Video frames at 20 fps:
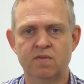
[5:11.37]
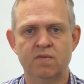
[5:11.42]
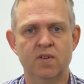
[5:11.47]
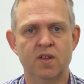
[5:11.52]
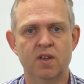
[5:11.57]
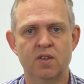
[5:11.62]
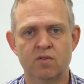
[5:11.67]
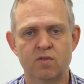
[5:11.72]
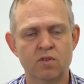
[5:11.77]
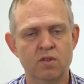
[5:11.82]

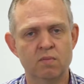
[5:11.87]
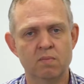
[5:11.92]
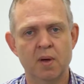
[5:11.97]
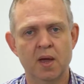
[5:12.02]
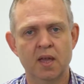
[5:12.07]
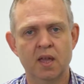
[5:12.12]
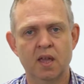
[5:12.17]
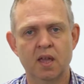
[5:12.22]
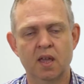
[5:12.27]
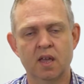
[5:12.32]
fear through the
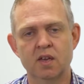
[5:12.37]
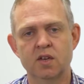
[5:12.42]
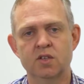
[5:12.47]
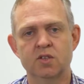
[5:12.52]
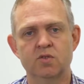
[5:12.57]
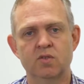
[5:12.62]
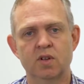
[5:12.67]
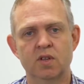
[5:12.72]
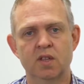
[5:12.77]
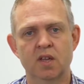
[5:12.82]
banking
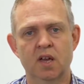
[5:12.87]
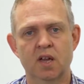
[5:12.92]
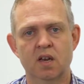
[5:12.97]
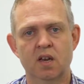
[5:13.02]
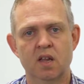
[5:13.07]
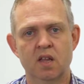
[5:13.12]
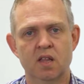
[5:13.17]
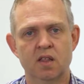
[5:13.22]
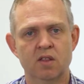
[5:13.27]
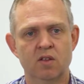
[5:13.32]
industry that